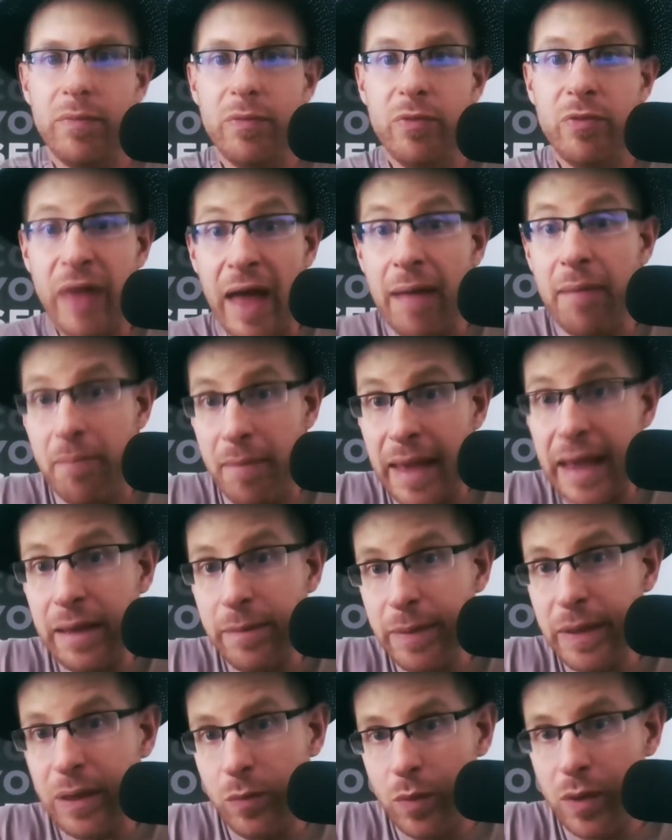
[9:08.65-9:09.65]
That may
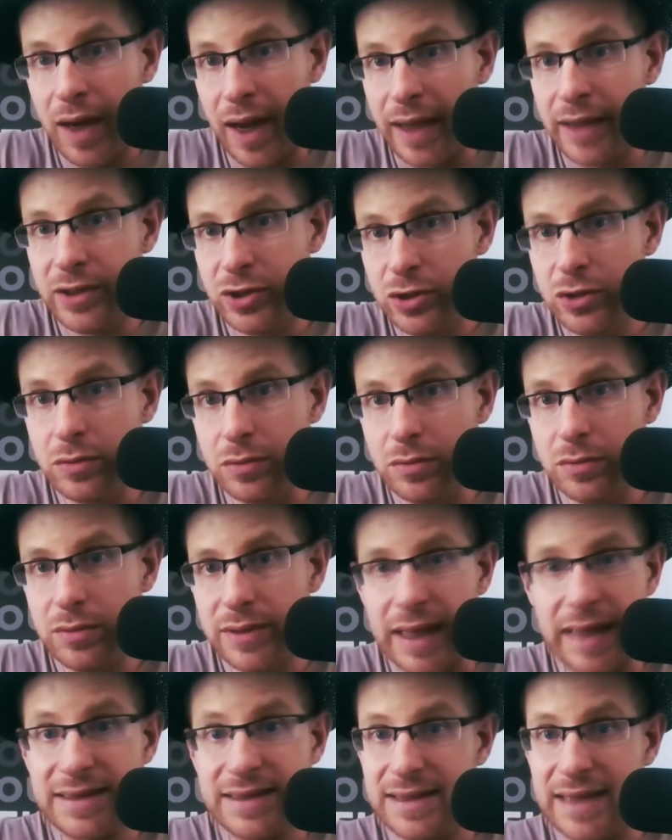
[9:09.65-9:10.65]
be what I do.
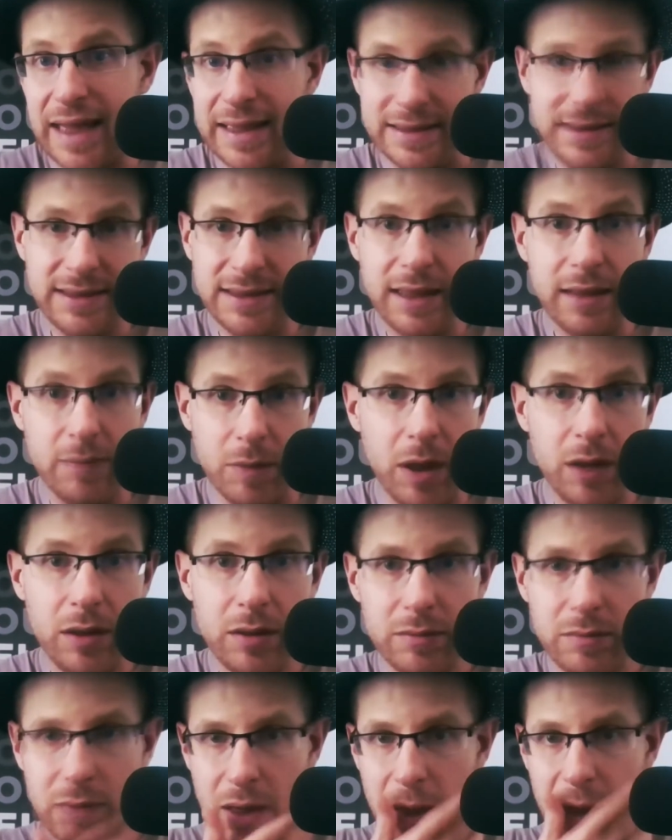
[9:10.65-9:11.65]
That's not stigma,
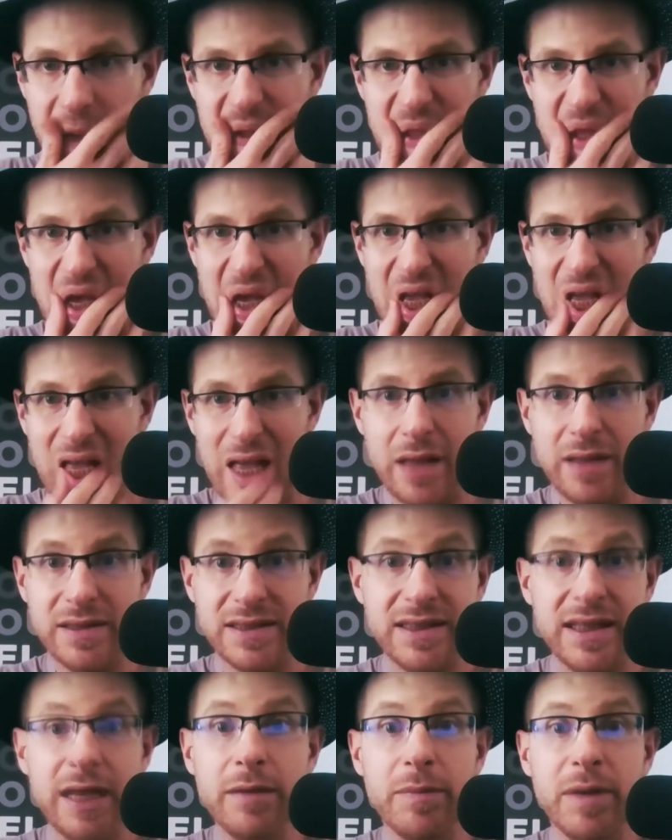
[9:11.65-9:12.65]
right? Like,
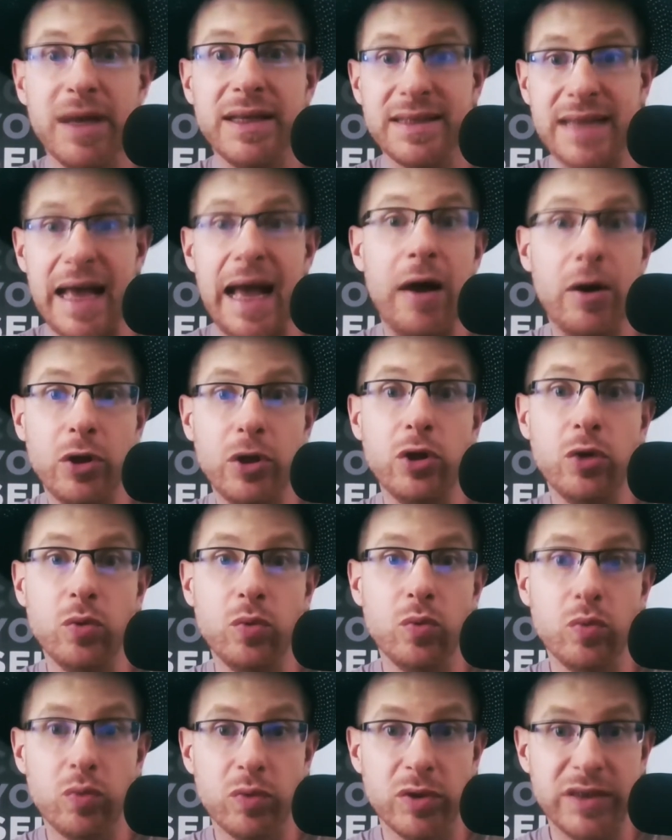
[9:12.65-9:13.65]
stigma is how
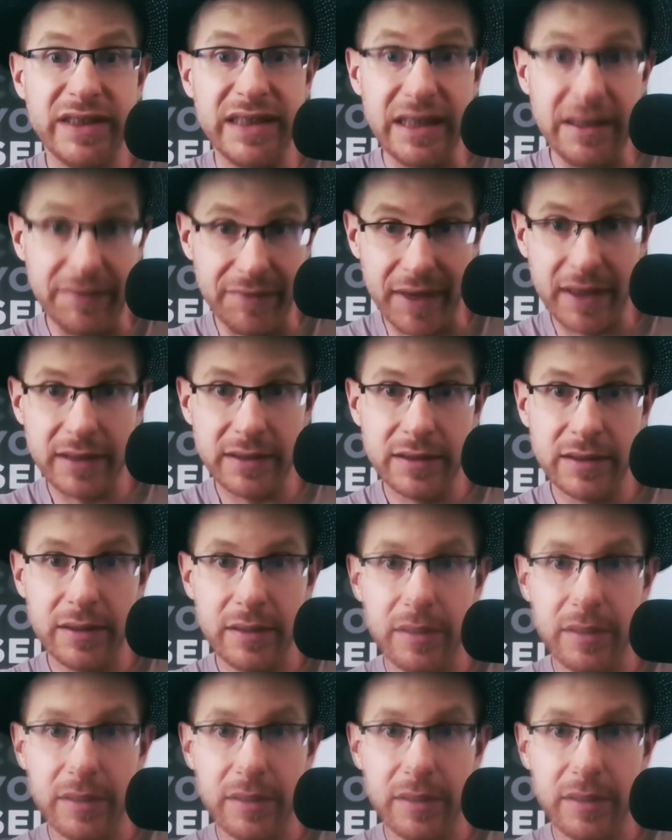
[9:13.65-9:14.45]
you receive it.